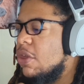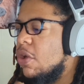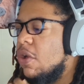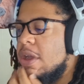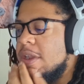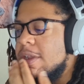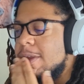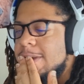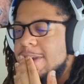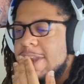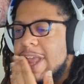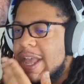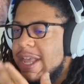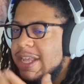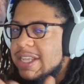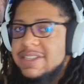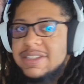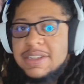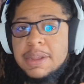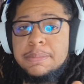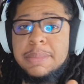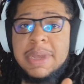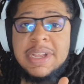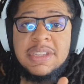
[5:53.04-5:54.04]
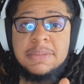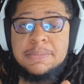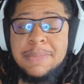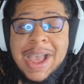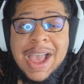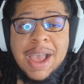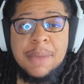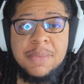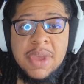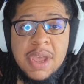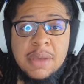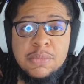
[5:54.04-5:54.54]
thought that is the best
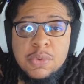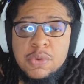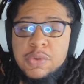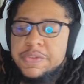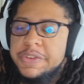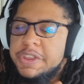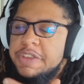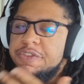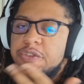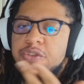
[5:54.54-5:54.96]
Batman movie.